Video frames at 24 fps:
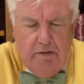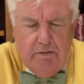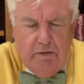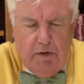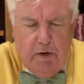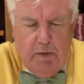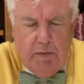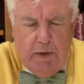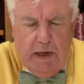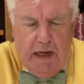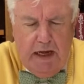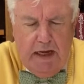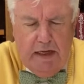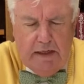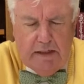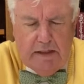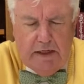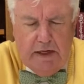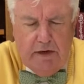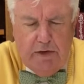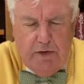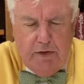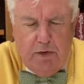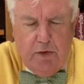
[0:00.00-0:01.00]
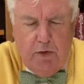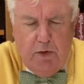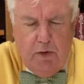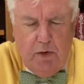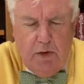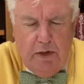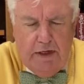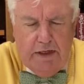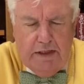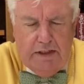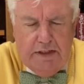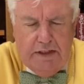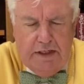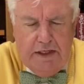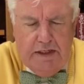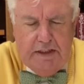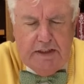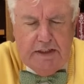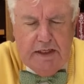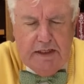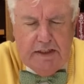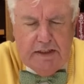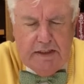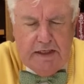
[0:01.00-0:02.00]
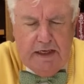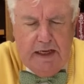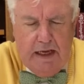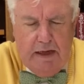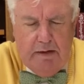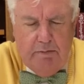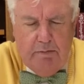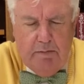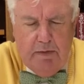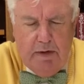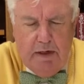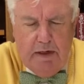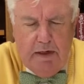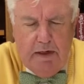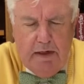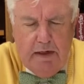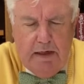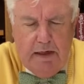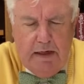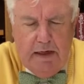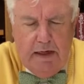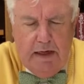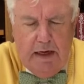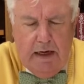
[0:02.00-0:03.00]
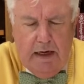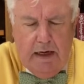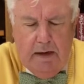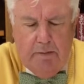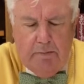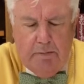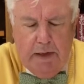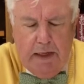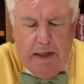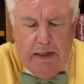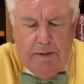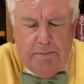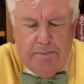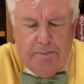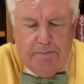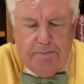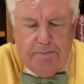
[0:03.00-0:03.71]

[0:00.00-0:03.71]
For we ask it all in Jesus' name. Amen.